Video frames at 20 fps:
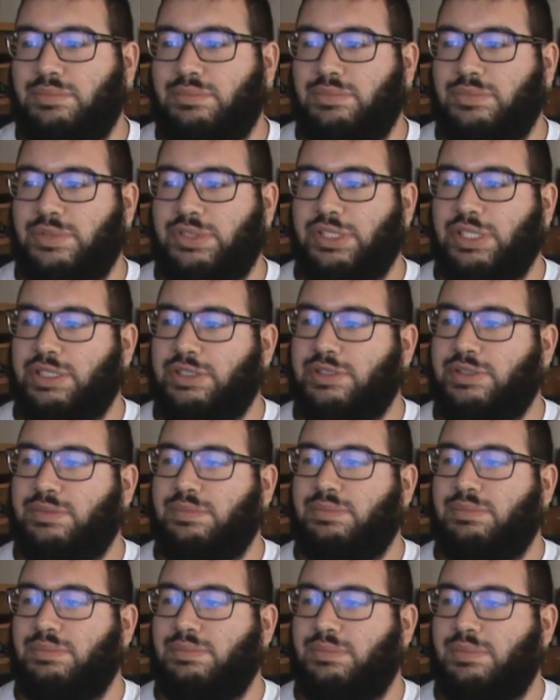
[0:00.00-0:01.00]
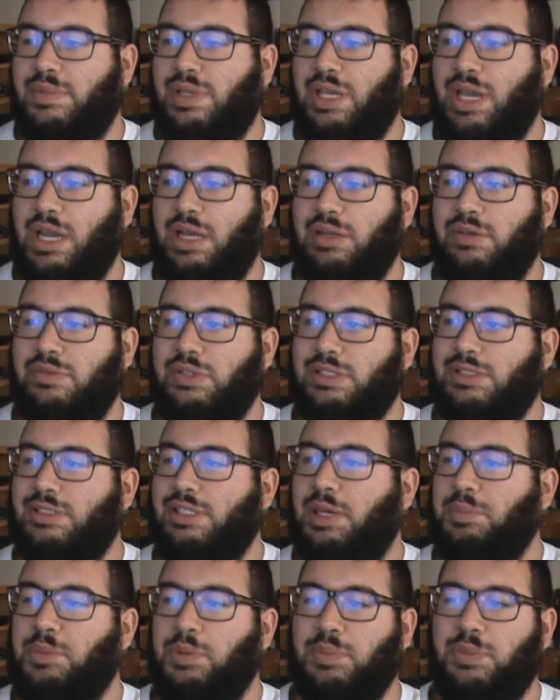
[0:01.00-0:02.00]
Just kind of
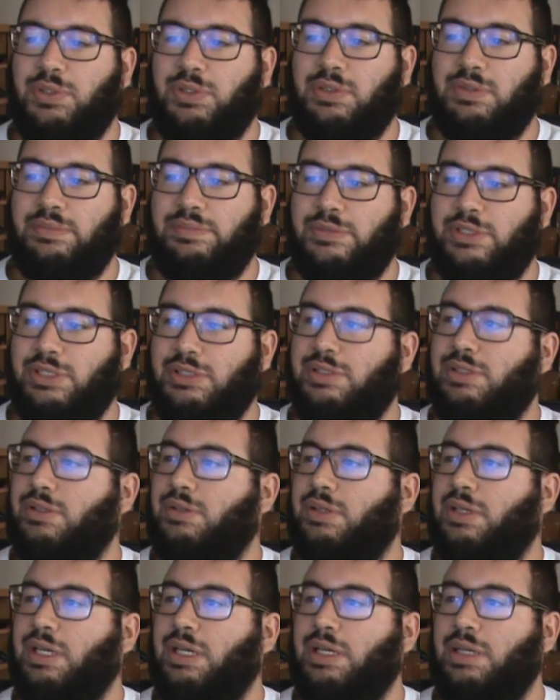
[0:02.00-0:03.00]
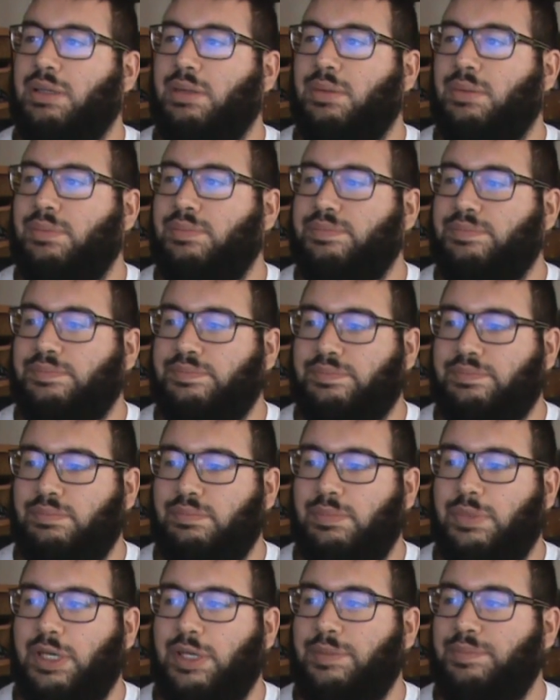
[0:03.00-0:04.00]
acceptable, just okay.
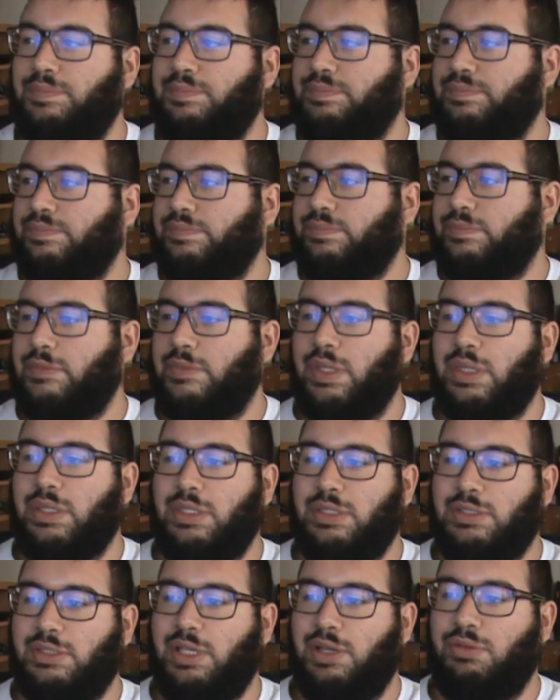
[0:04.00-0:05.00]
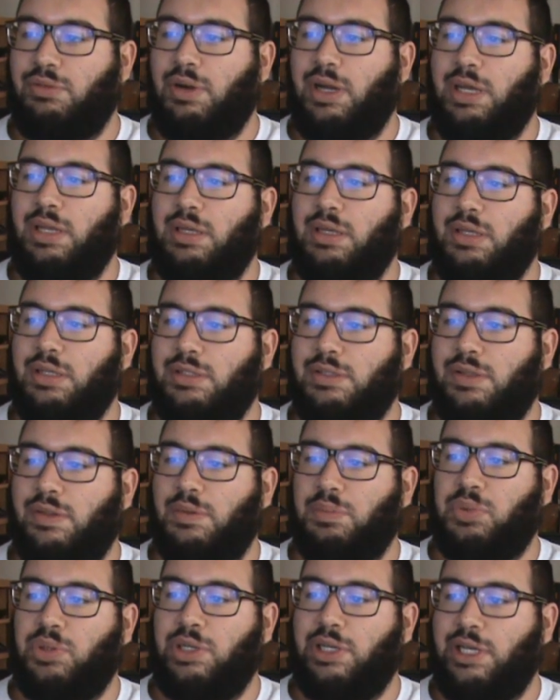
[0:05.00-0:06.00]
But let's get right into
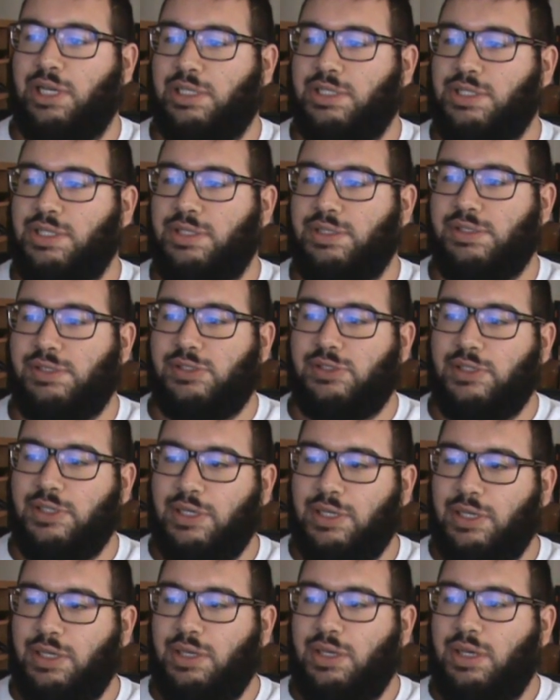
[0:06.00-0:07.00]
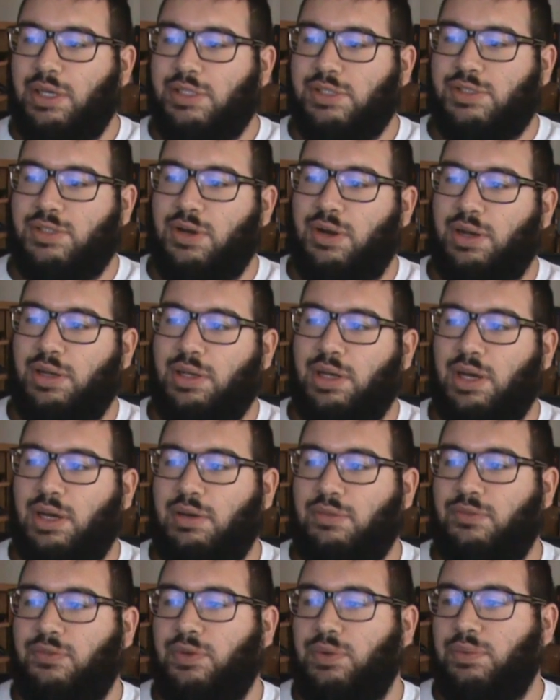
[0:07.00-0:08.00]
the predictions. Starting
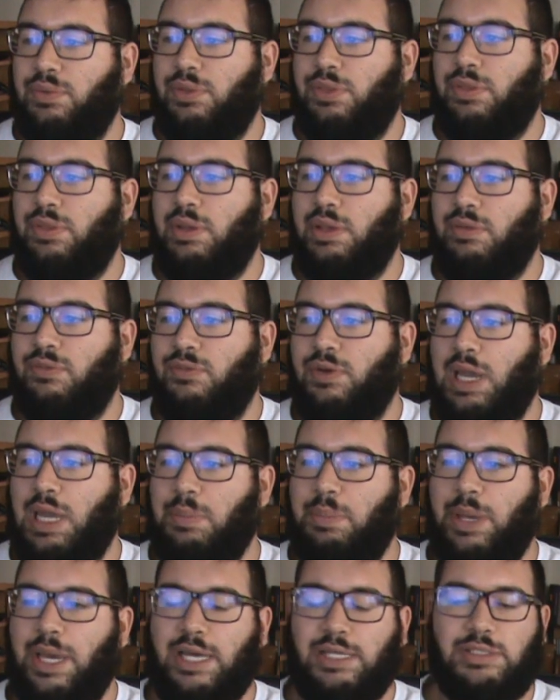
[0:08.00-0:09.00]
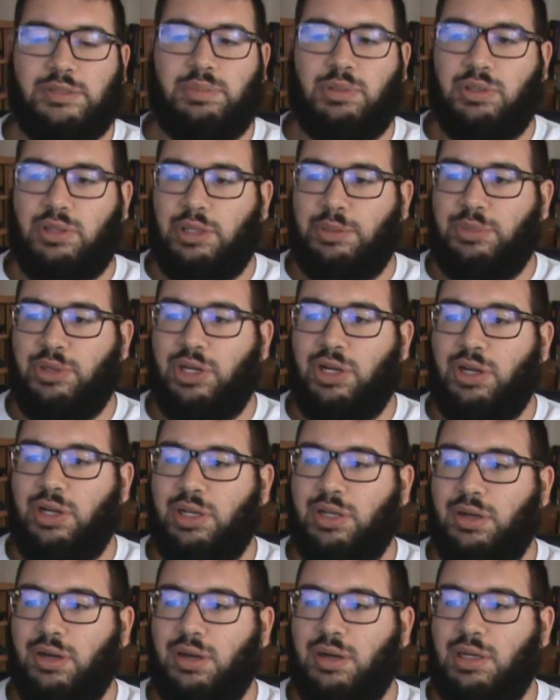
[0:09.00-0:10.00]
off with the Fight Pass preliminary
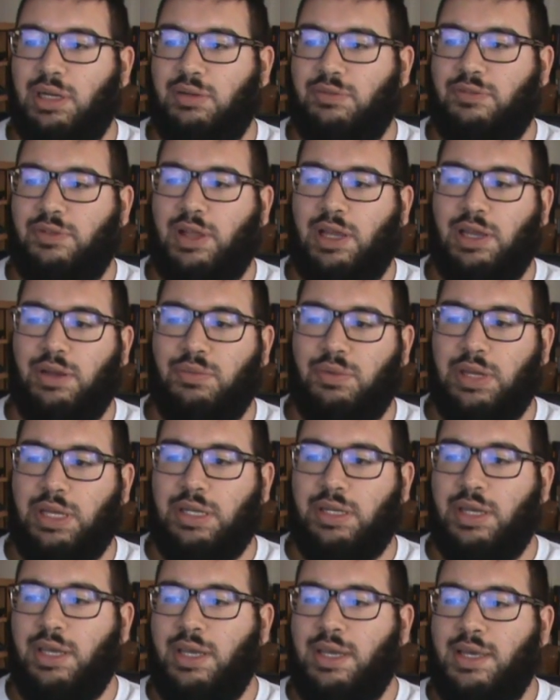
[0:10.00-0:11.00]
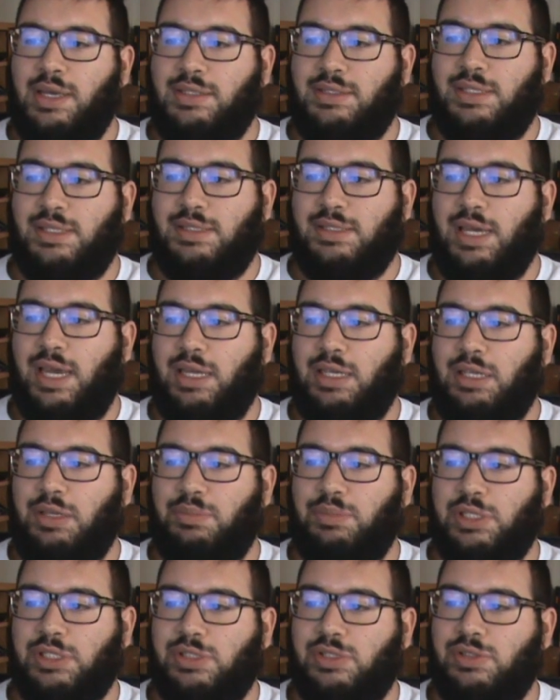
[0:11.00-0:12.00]
card at flyweight, Tateki
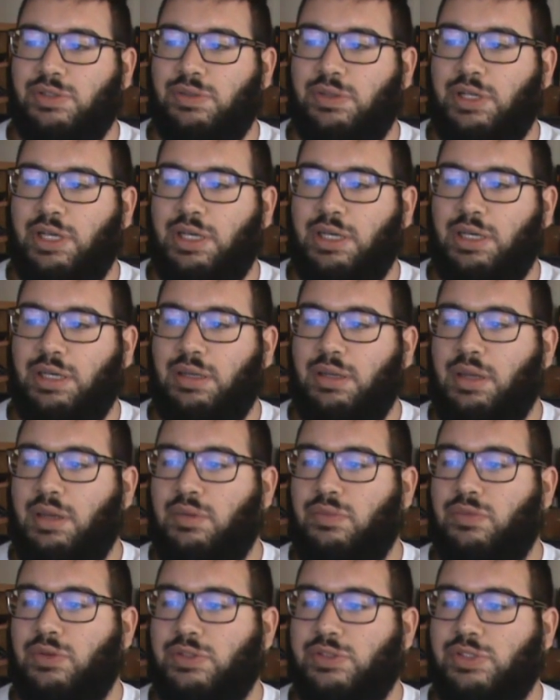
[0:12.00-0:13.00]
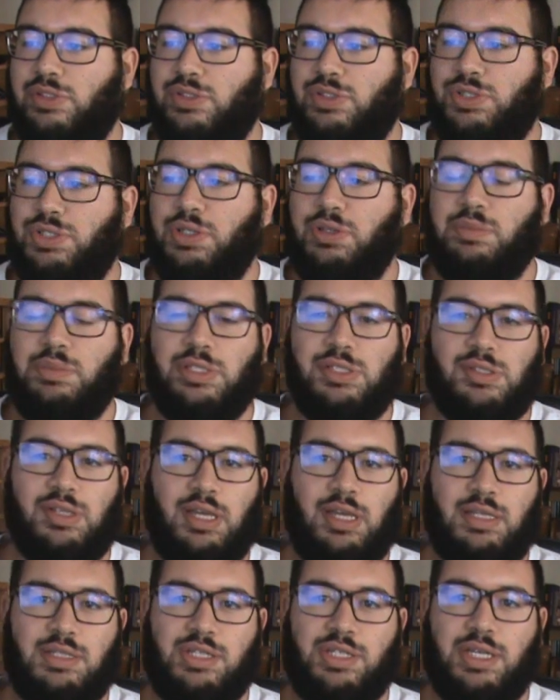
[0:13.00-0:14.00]
Matsuda versus Joby
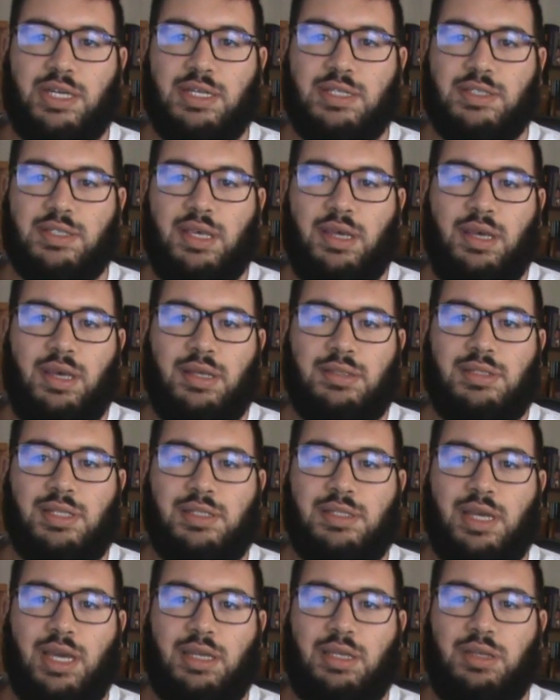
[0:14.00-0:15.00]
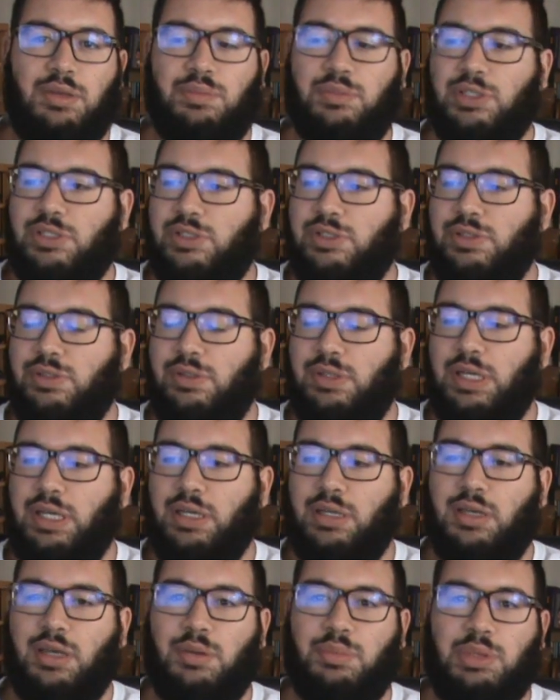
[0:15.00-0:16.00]
Sanchez. Tateki
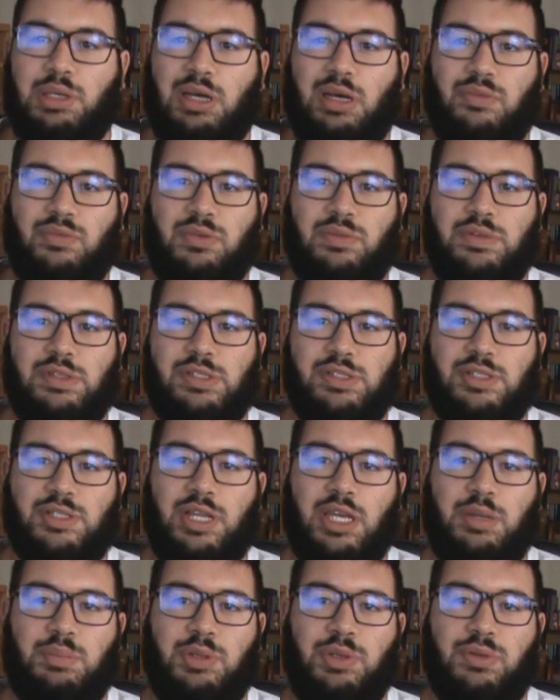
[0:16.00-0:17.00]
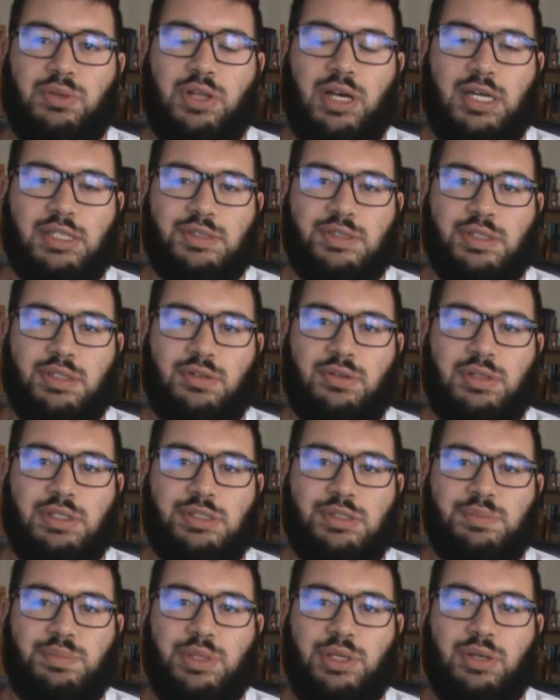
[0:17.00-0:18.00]
Matsuda, coming off of his debut loss to
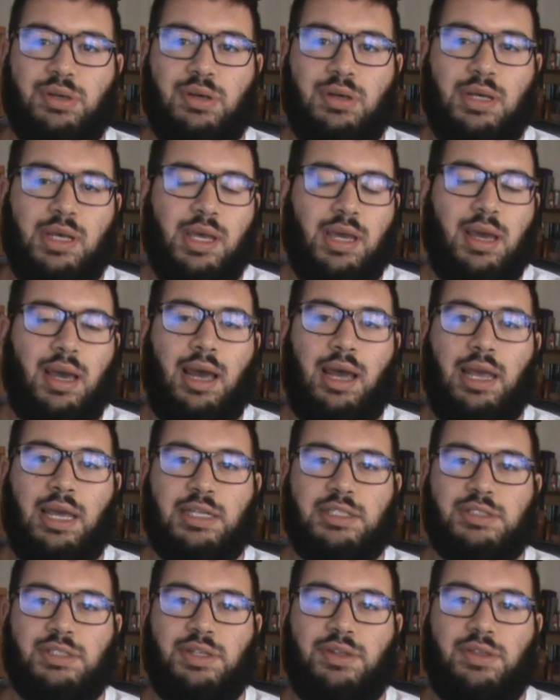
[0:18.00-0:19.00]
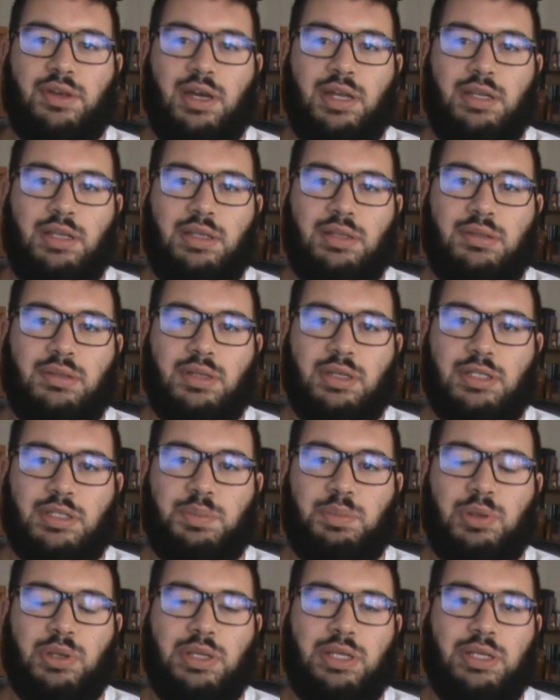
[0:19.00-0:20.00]
Chris Beal. I actually thought he
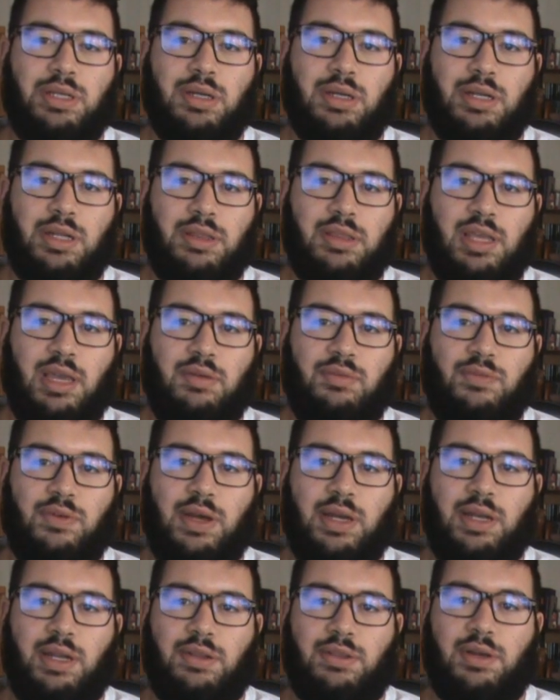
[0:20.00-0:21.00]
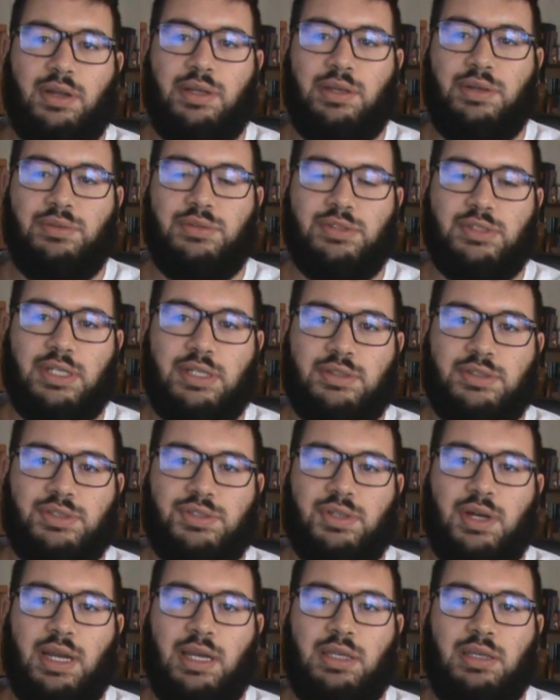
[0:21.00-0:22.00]
looked pretty good in that fight. I thought he was
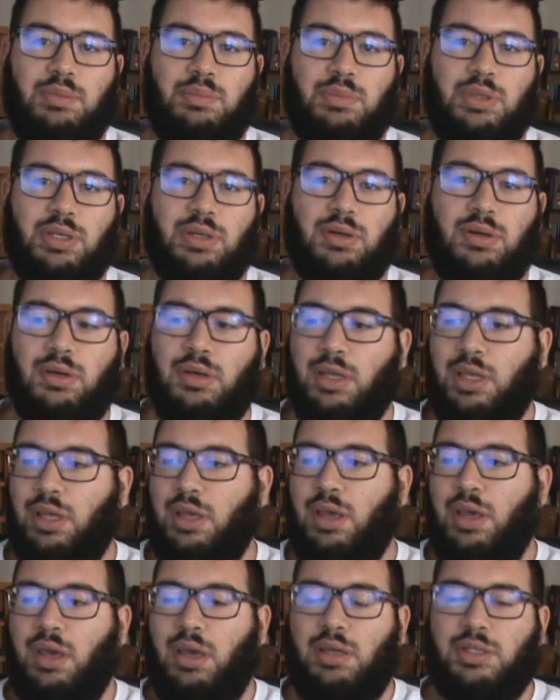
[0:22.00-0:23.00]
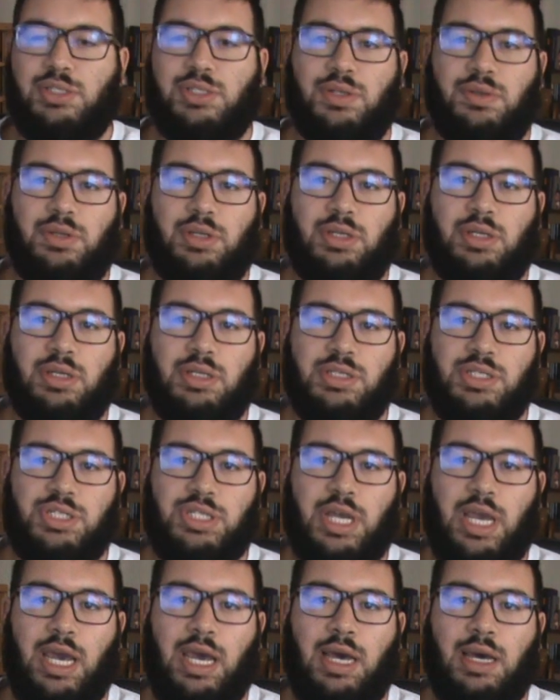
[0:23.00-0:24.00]
outstriking Beal. Showed a good
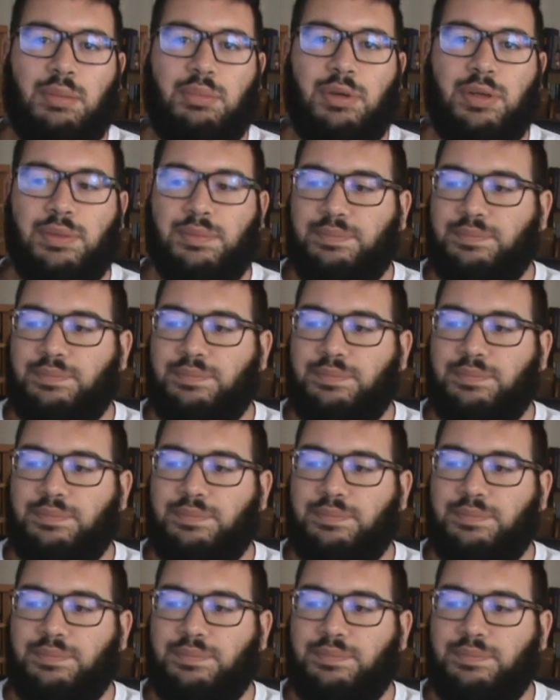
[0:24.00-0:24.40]
jab.